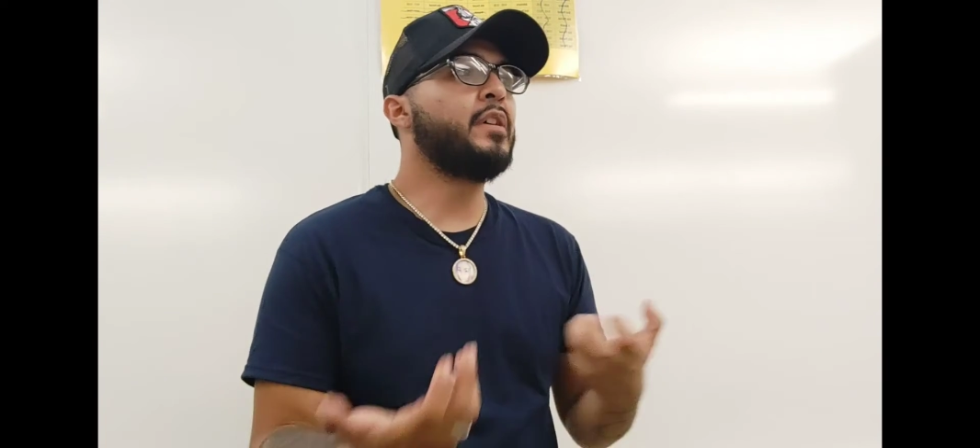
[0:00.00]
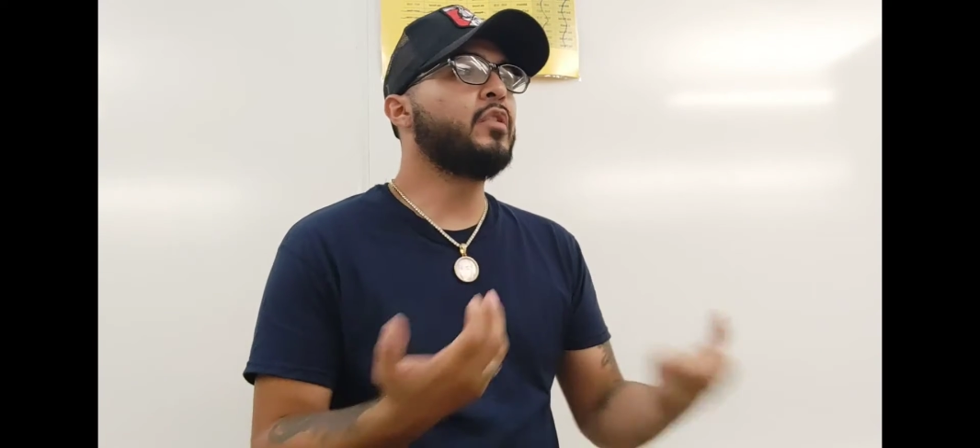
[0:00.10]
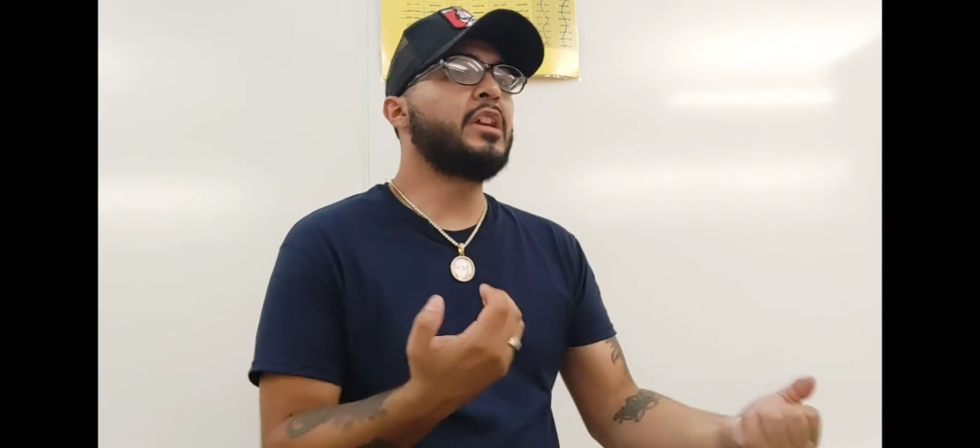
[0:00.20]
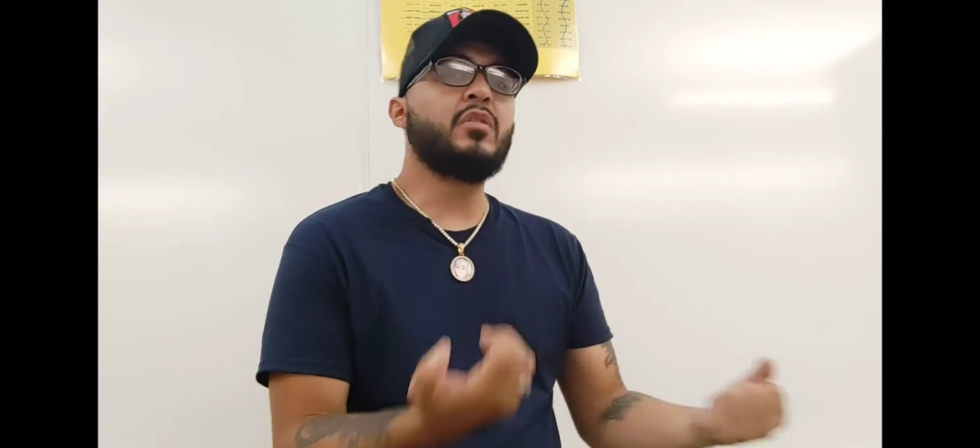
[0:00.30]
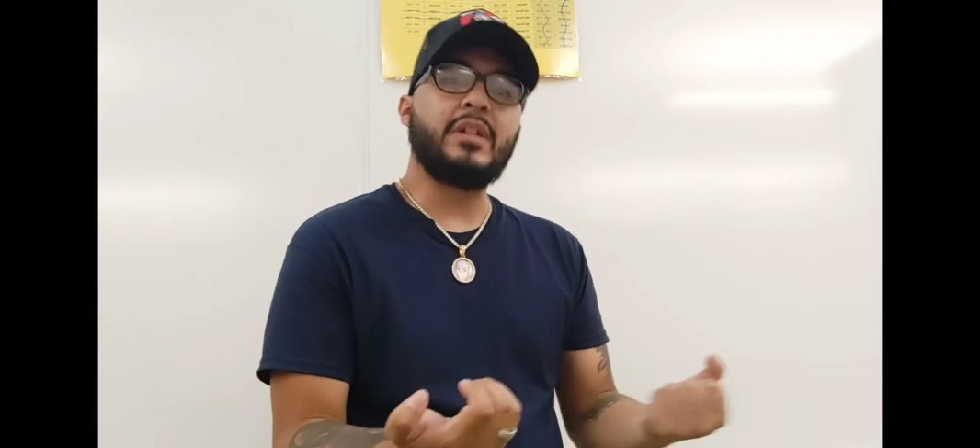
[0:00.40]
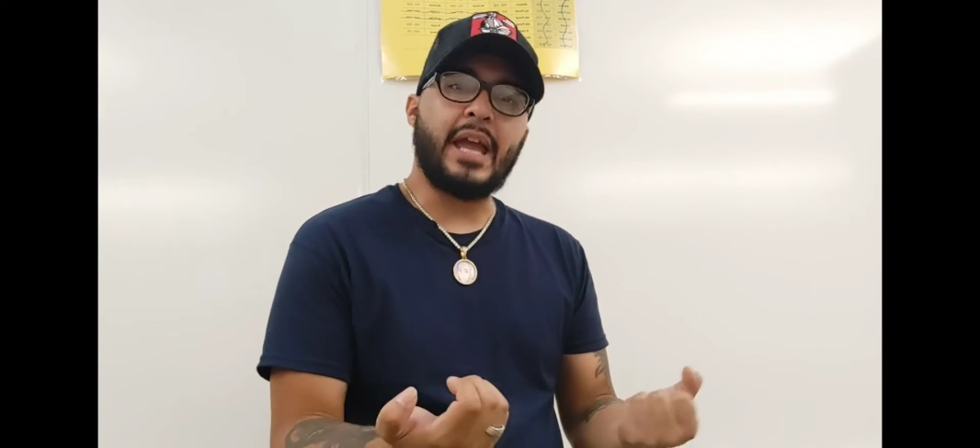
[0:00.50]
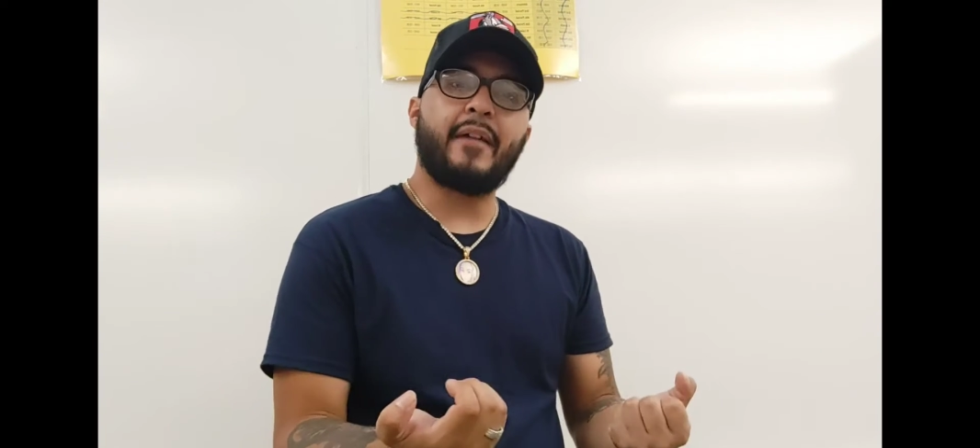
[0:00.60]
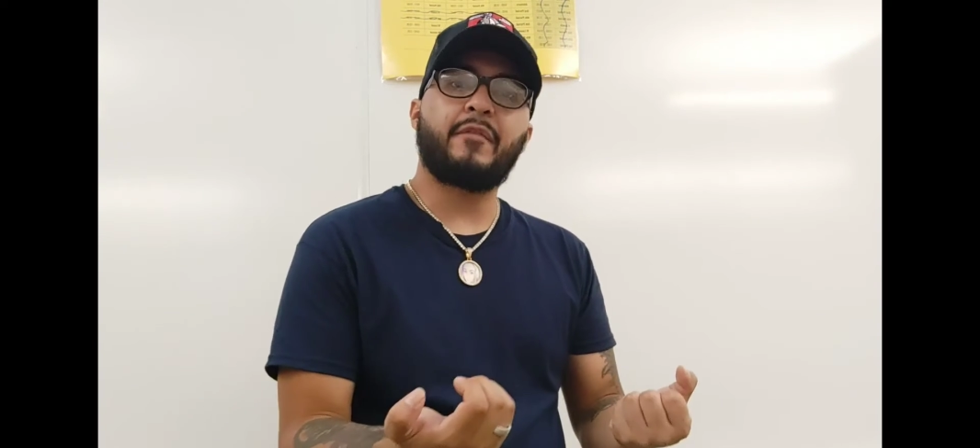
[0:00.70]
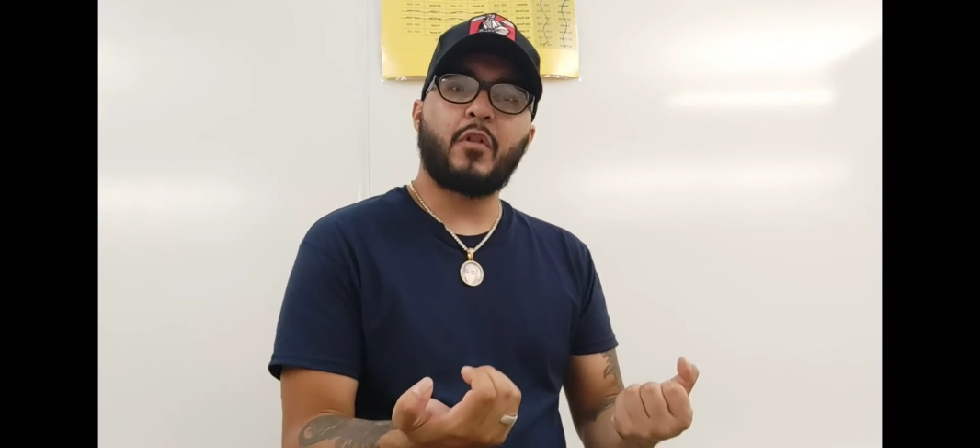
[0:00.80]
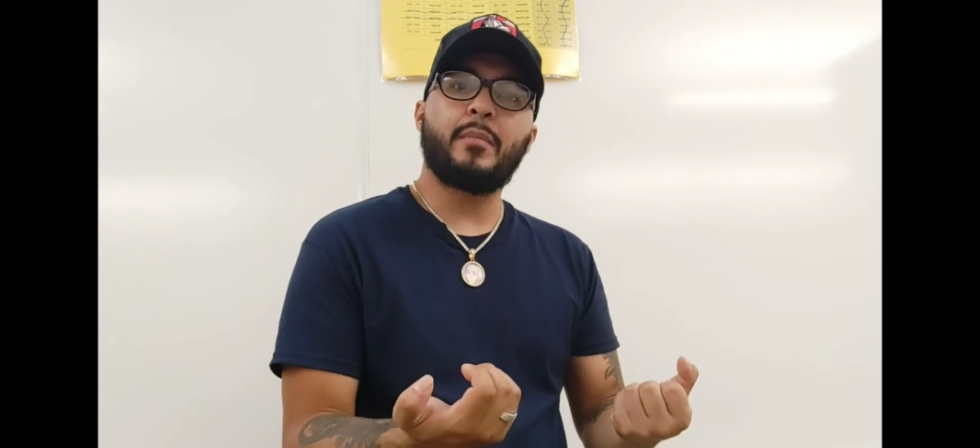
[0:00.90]
feel that you
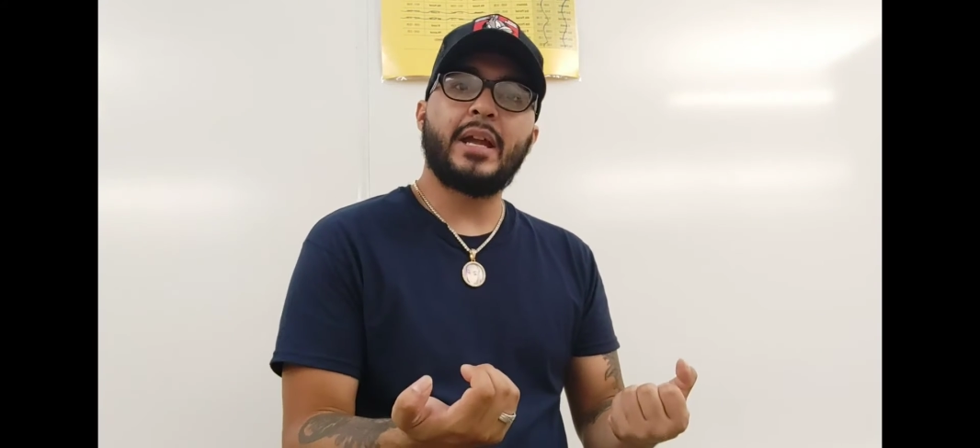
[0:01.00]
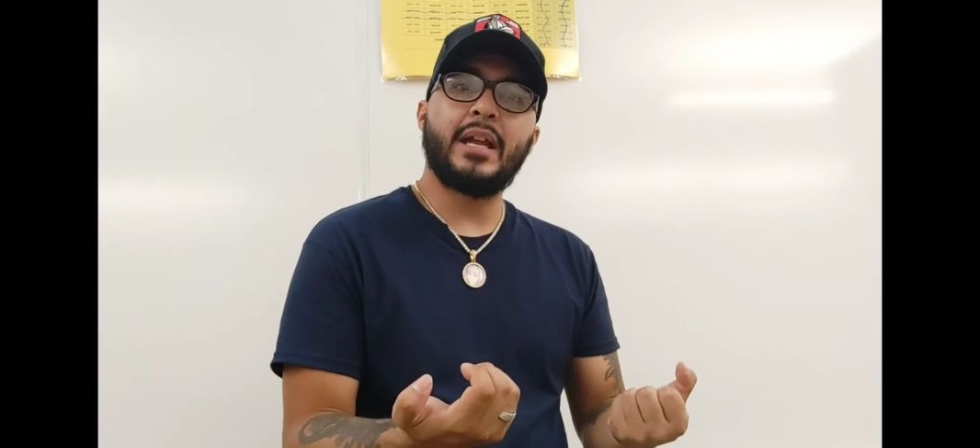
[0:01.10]
get from